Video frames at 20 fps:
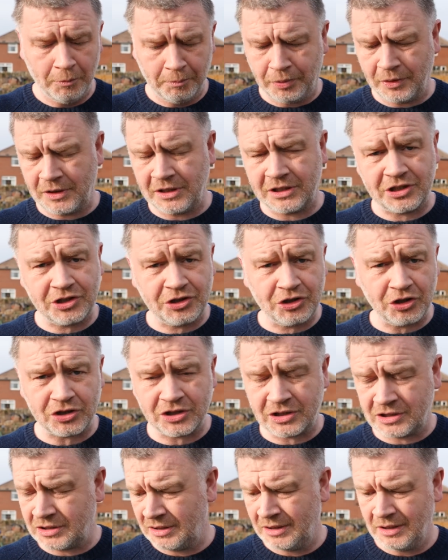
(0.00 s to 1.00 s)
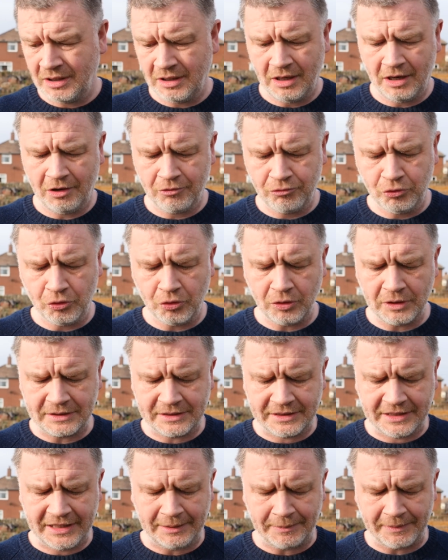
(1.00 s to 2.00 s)
But it's just a roll
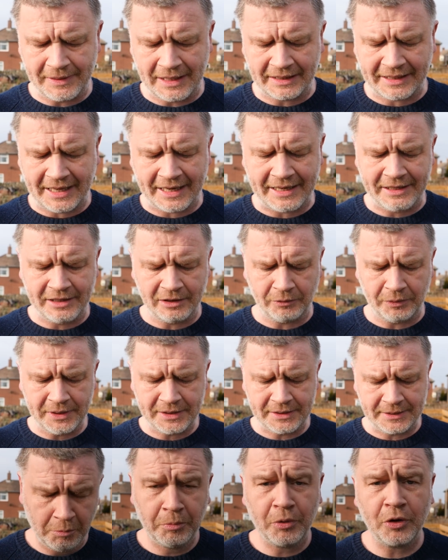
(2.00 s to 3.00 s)
of tape, and I'll get into it.